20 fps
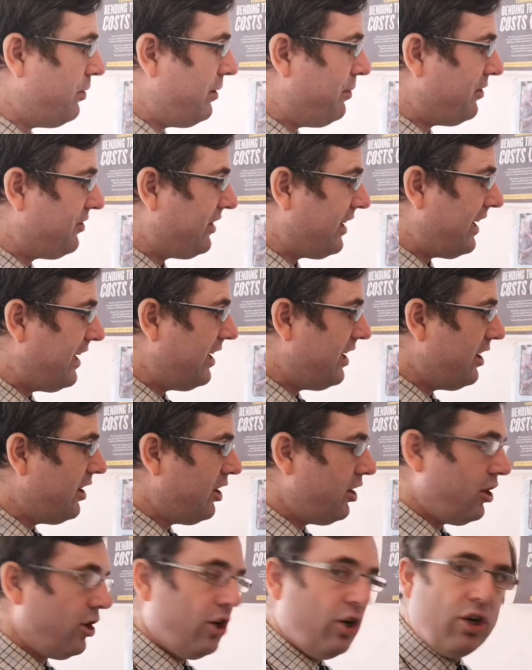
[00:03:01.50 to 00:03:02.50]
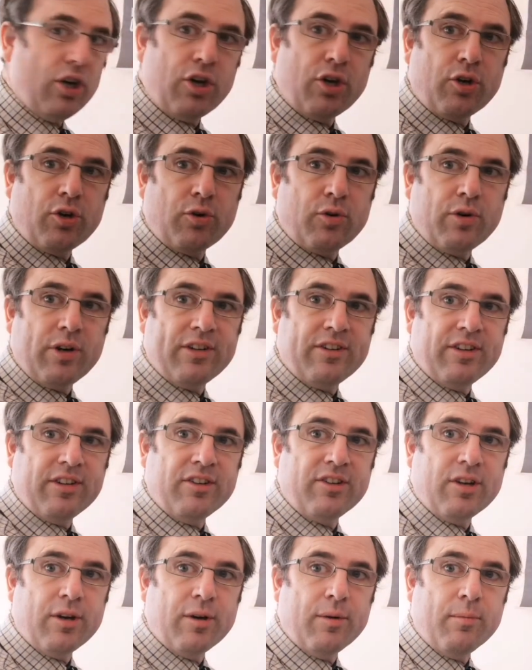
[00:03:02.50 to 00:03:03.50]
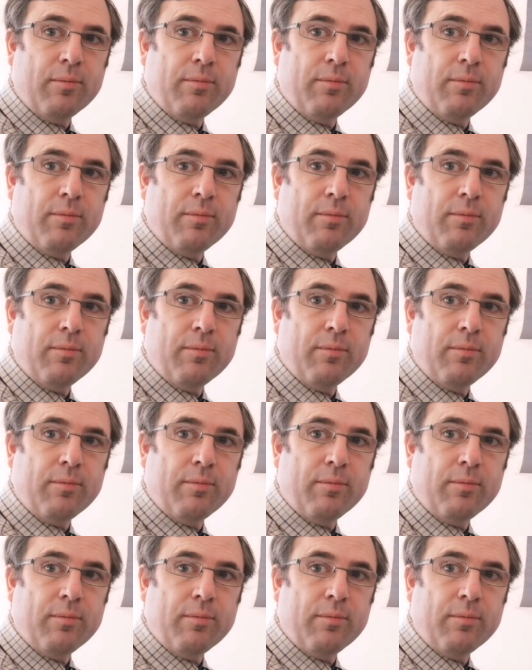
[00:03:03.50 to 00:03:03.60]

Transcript: we would say Chris's